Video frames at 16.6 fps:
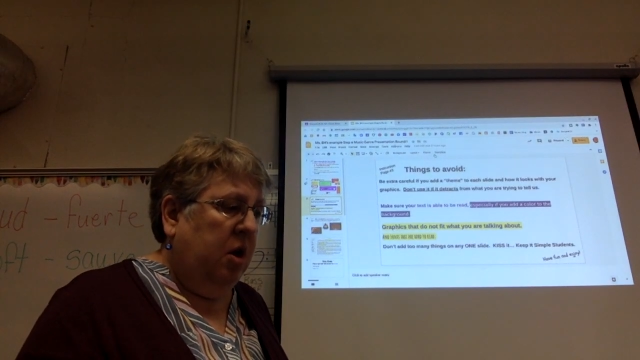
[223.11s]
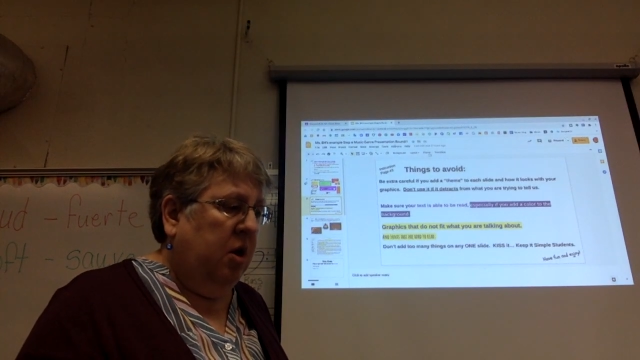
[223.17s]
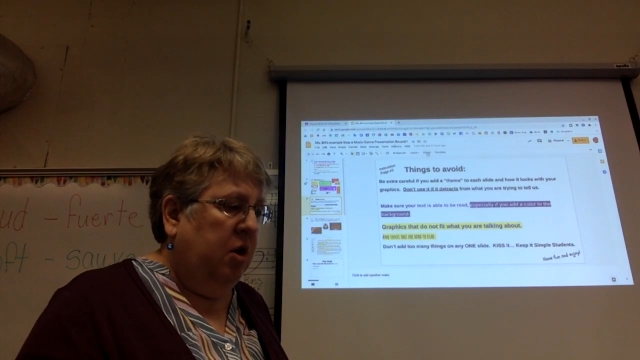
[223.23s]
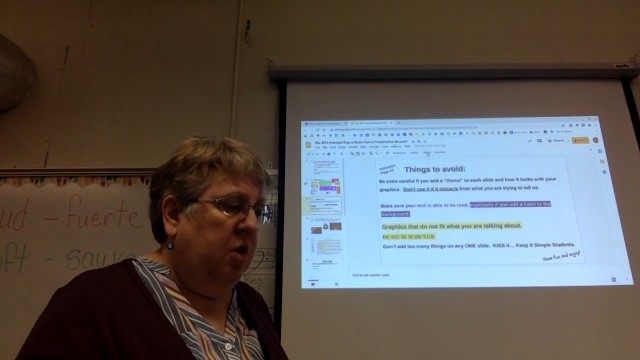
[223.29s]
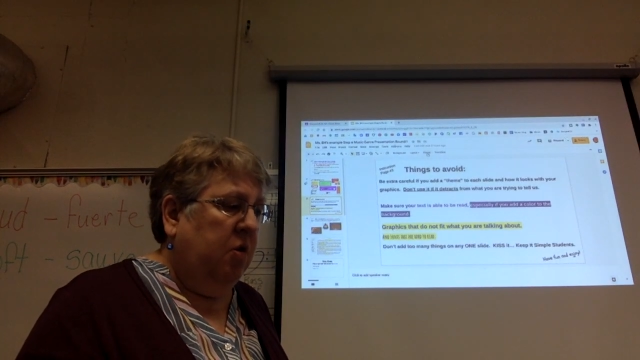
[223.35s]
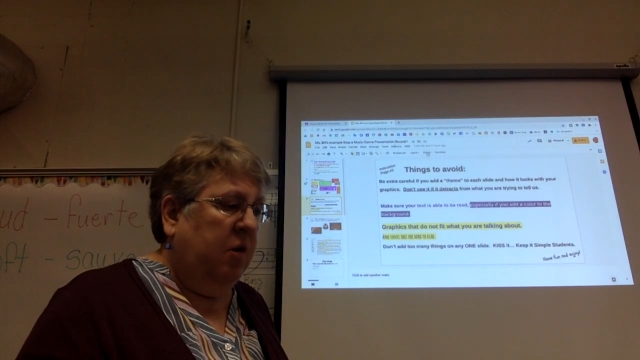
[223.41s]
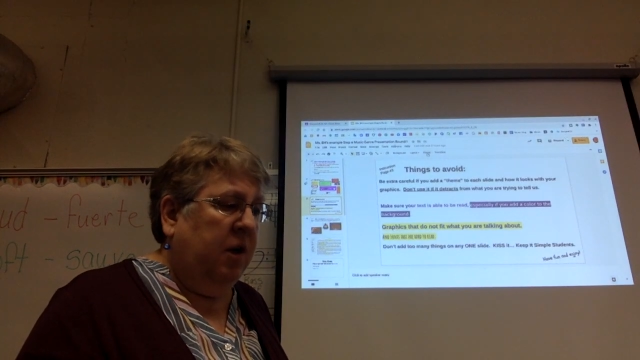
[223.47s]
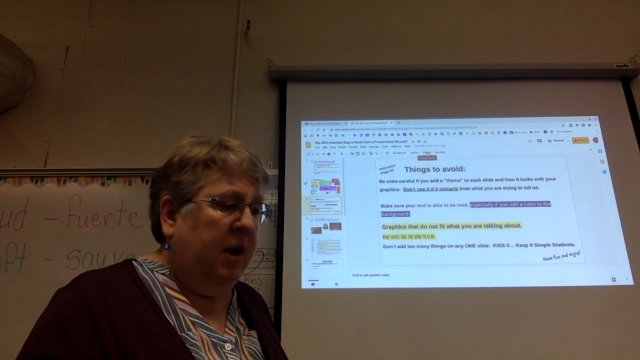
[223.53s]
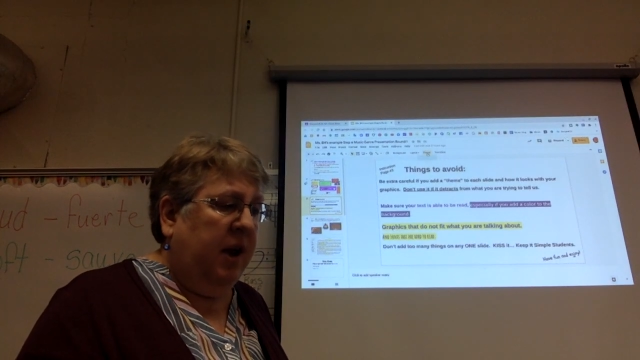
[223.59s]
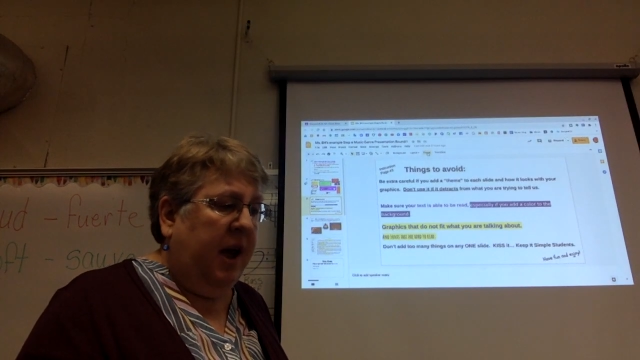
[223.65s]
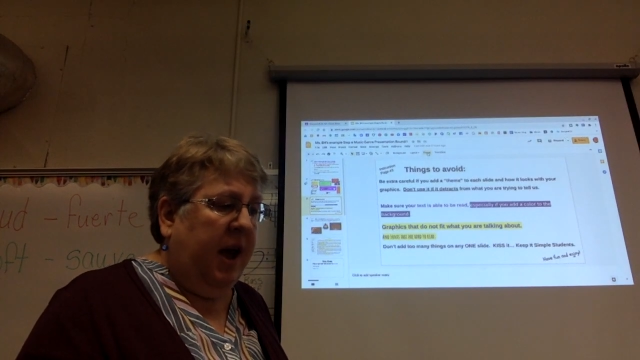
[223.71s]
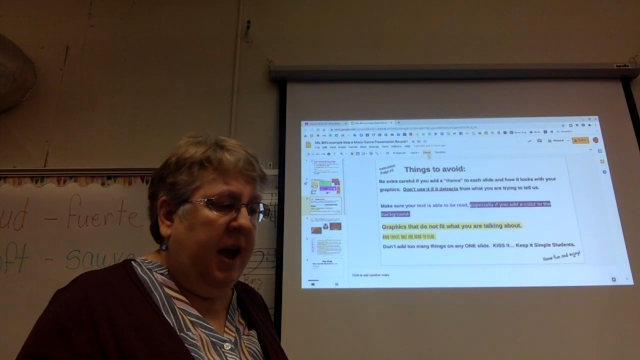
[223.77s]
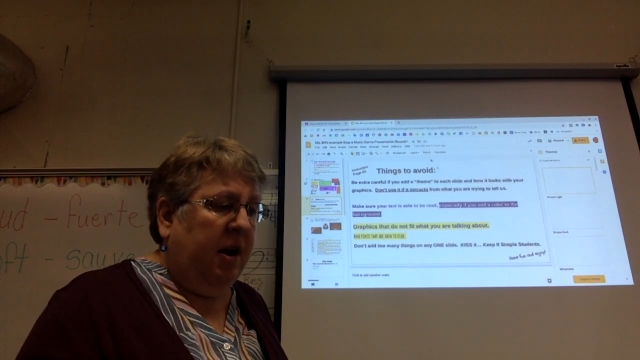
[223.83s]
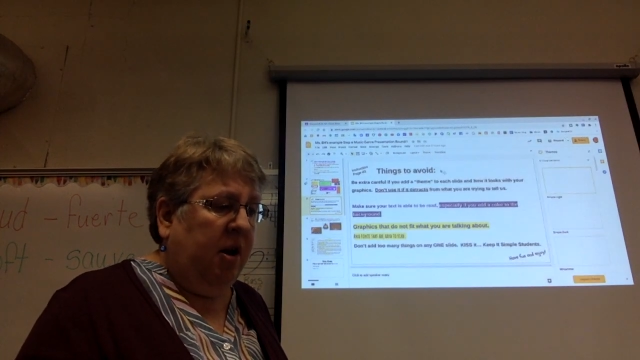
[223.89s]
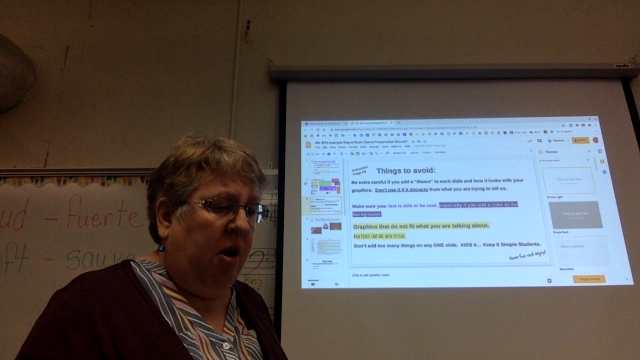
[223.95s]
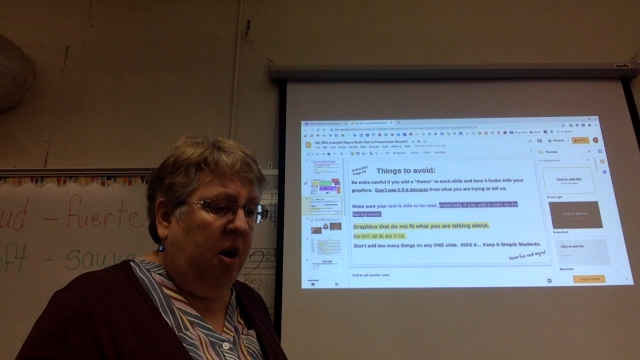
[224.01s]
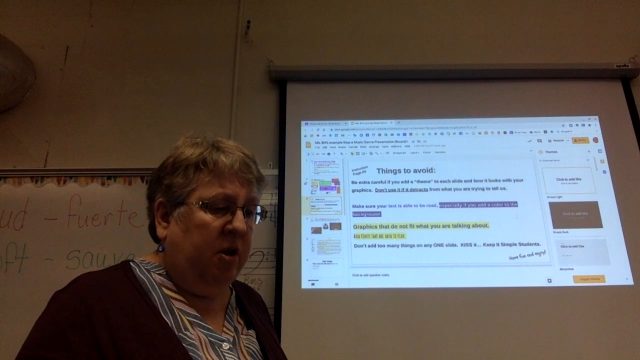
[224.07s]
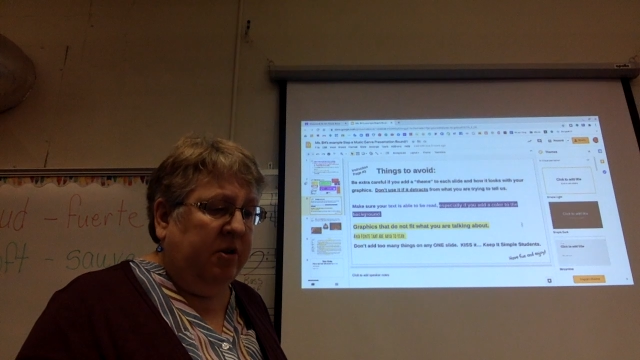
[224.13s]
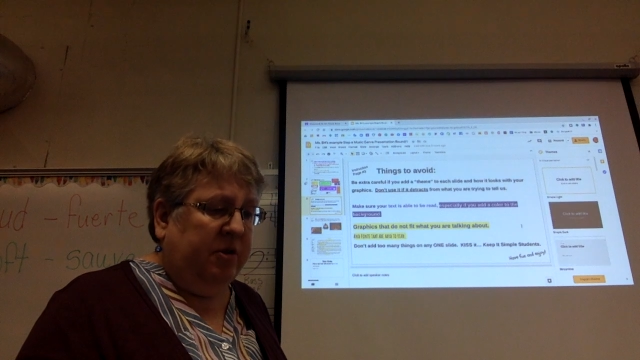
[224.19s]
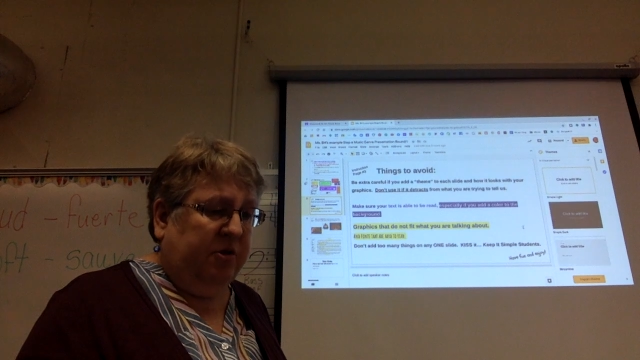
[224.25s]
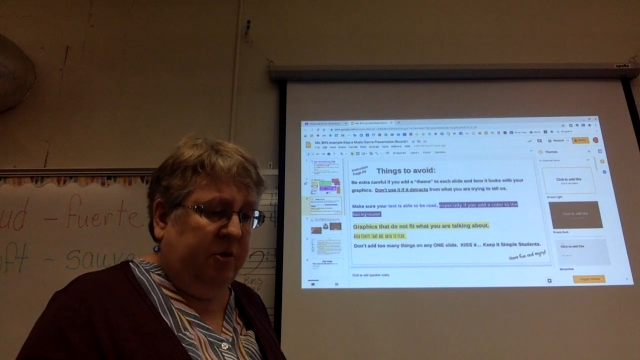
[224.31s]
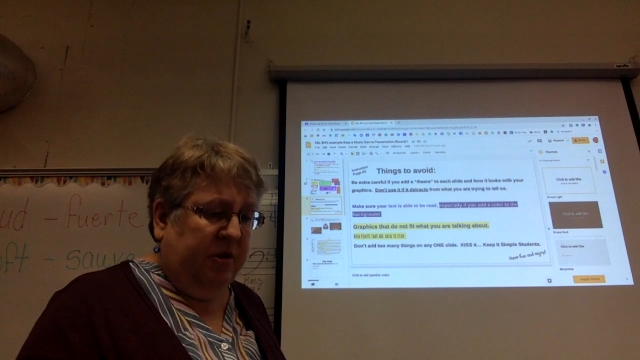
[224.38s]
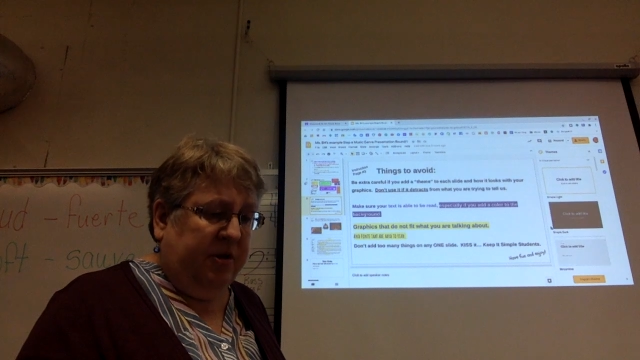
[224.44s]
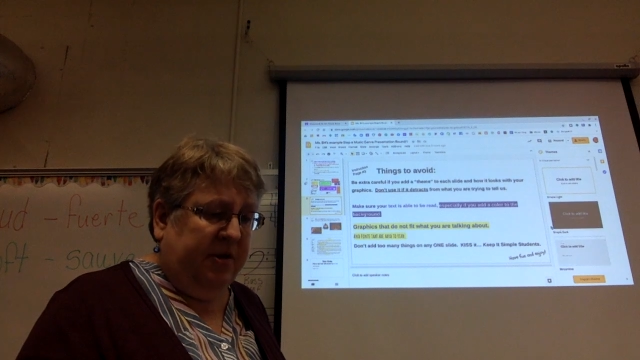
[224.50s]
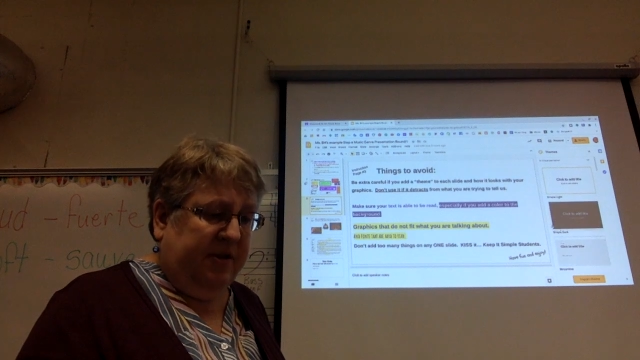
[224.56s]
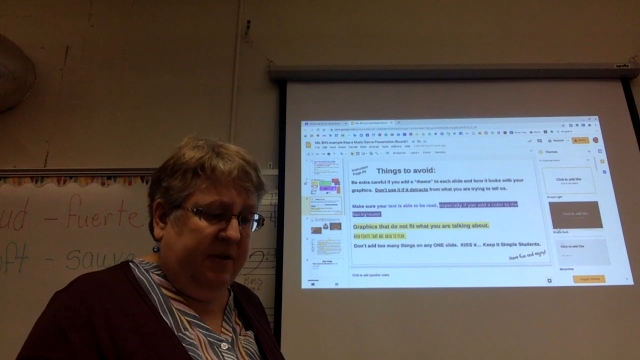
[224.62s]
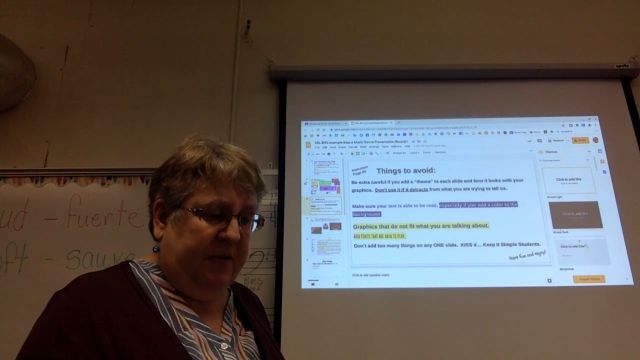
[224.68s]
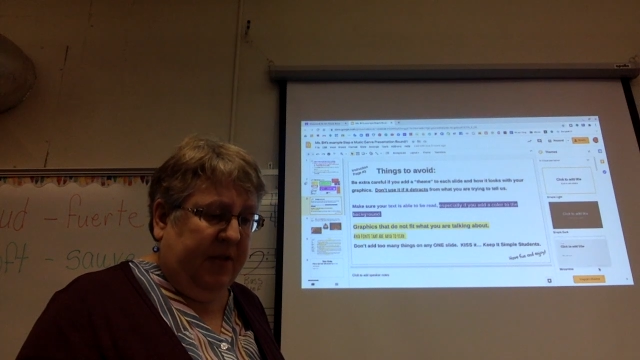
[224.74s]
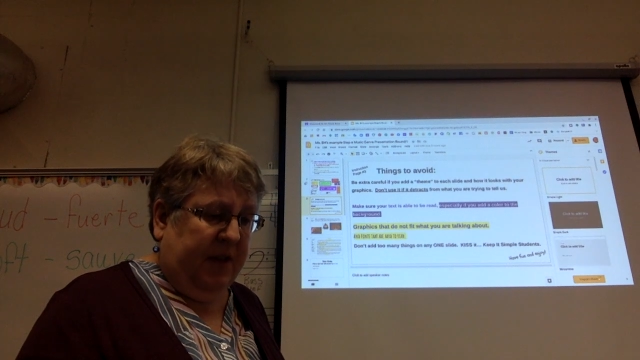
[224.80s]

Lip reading: You can add all sorts of